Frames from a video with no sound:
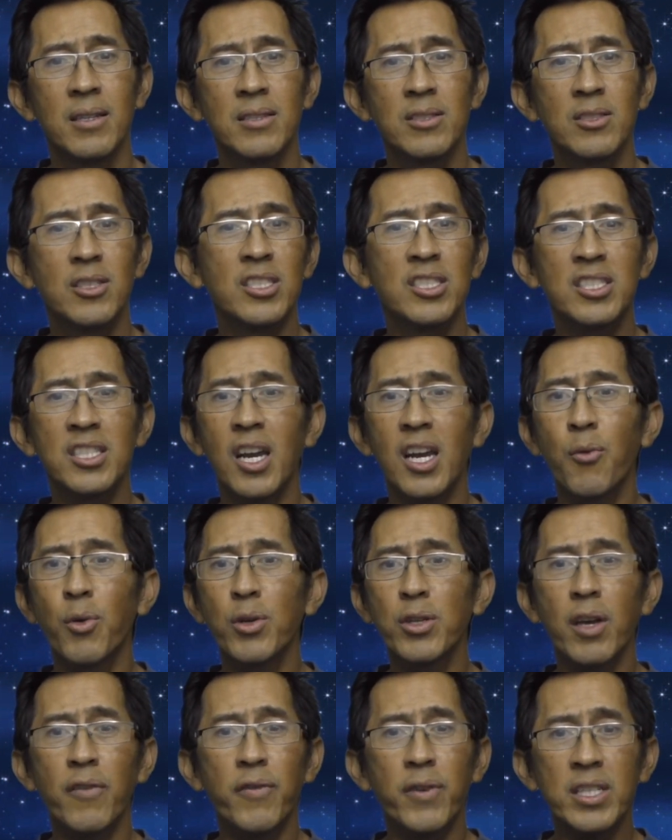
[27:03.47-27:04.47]
Just share
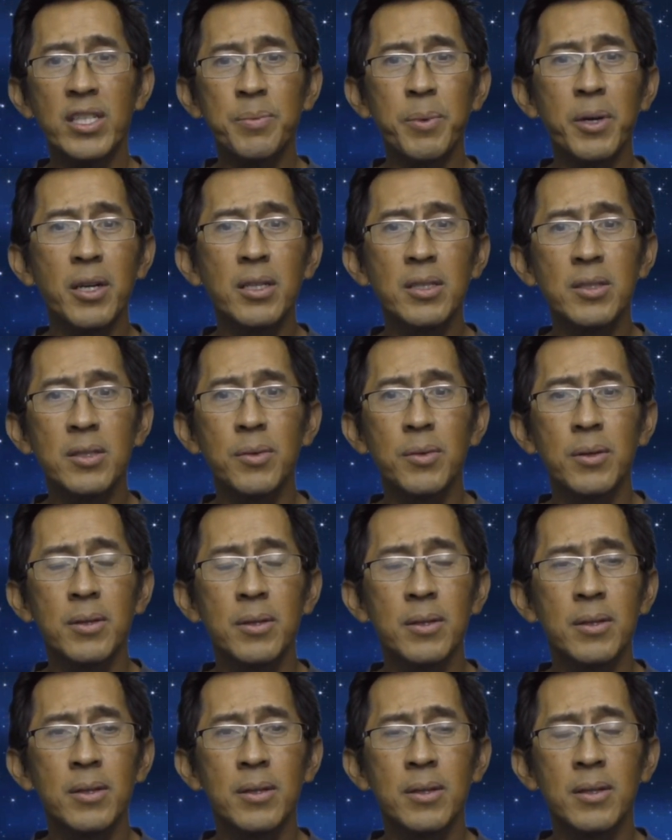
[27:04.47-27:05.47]
what you have experienced
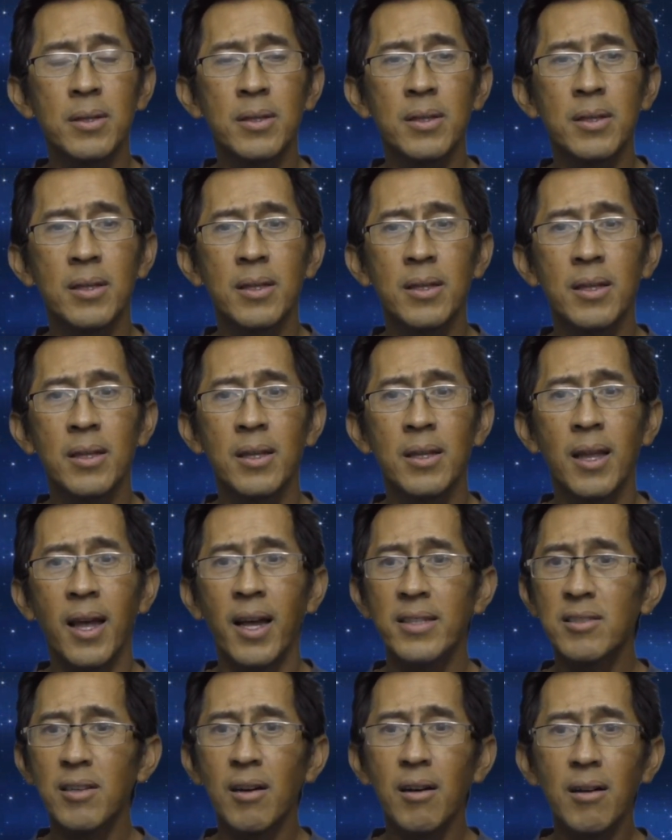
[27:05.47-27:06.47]

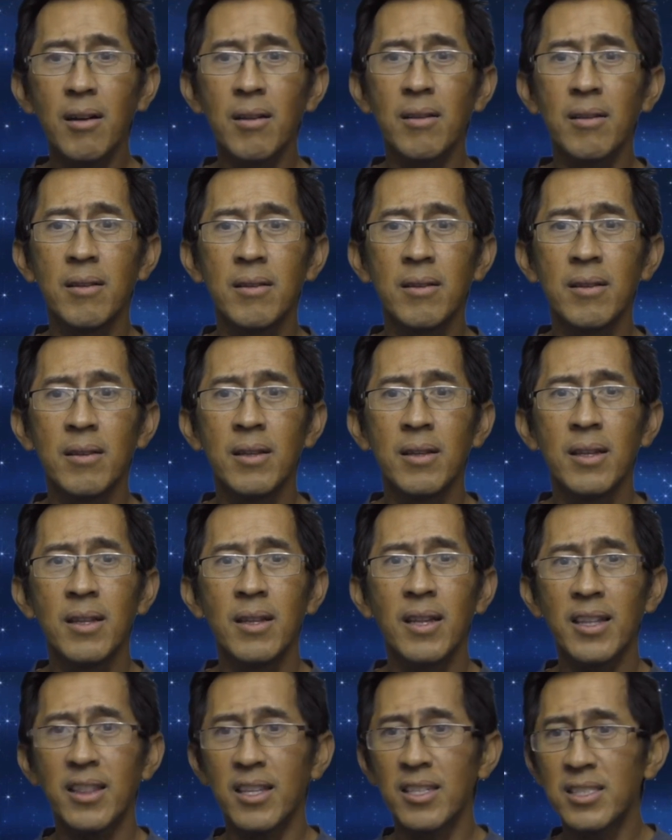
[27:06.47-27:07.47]
that's all.
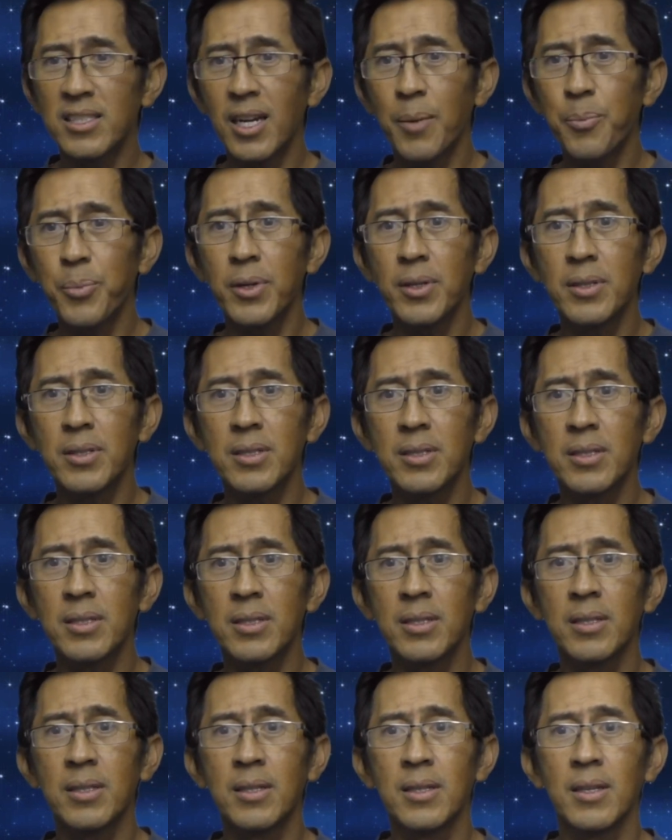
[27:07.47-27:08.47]
Like the
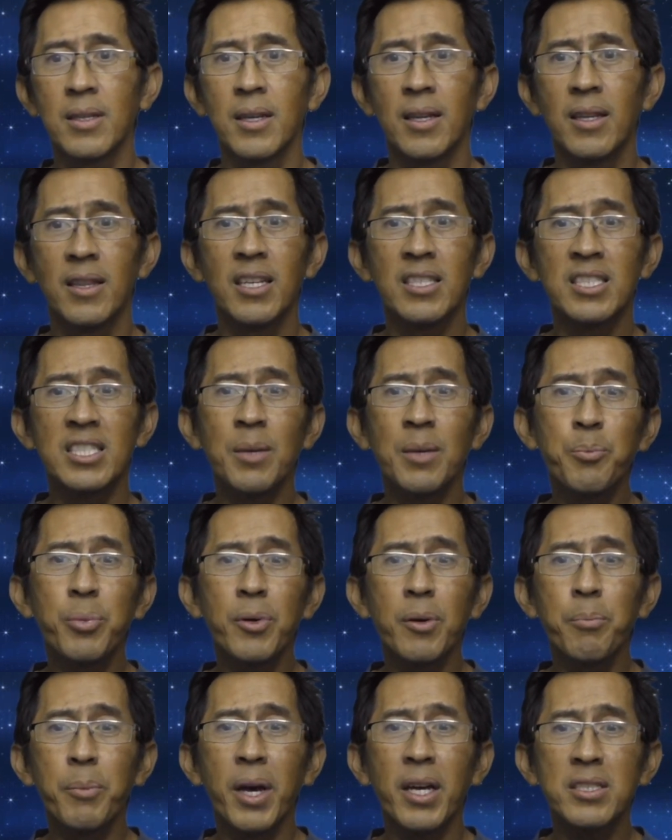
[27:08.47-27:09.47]
shepherds. The
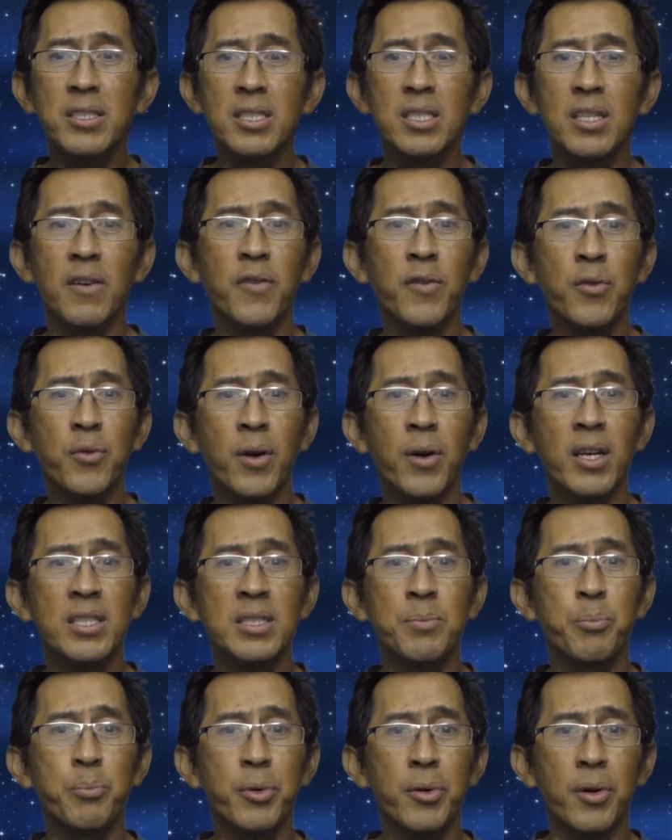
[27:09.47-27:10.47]
simple message of Christ's
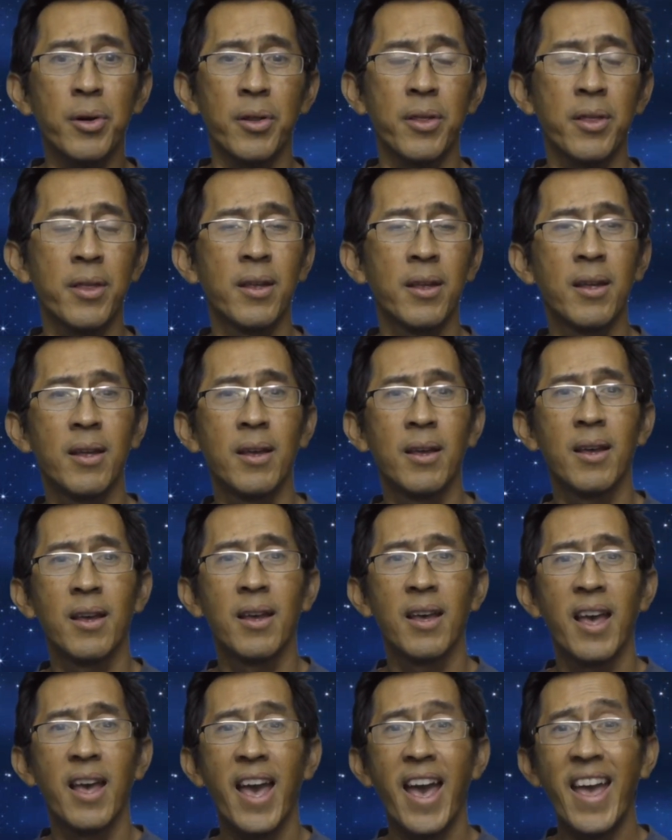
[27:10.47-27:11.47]
birth
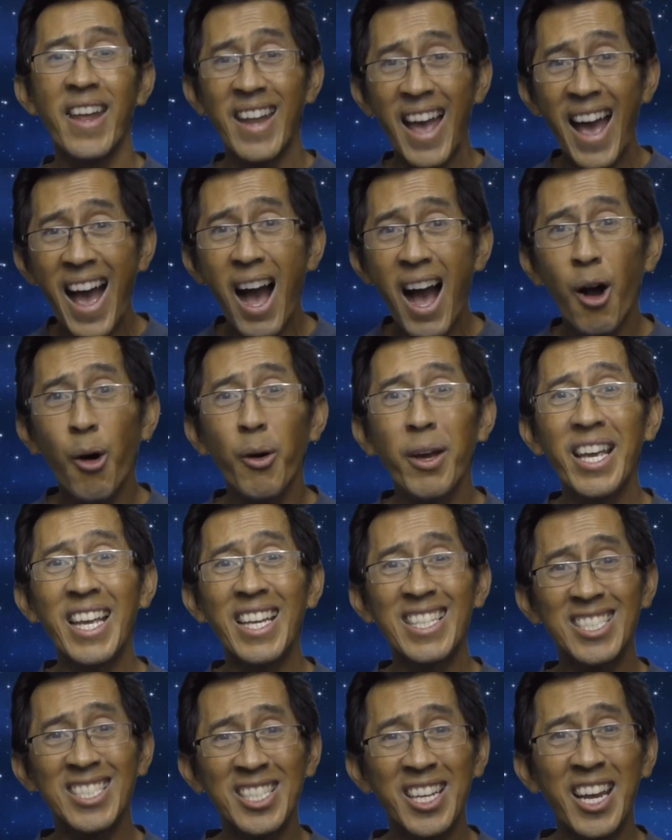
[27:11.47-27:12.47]
and how
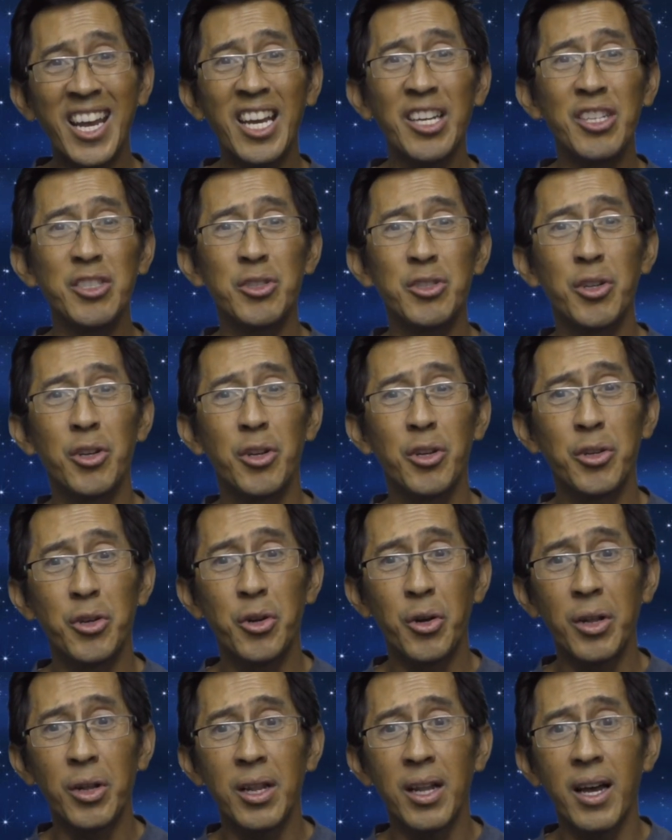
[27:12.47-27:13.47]
it changed
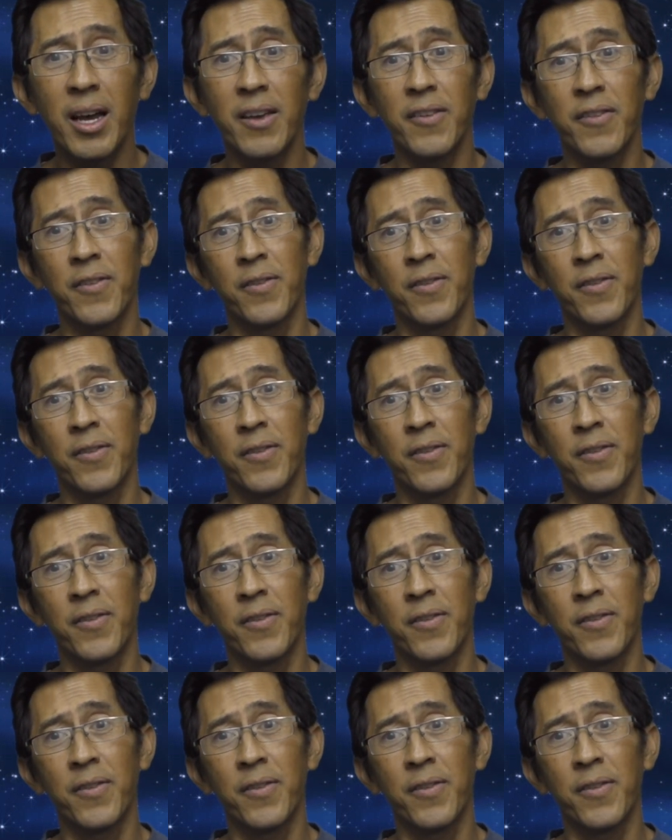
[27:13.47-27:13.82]
your life.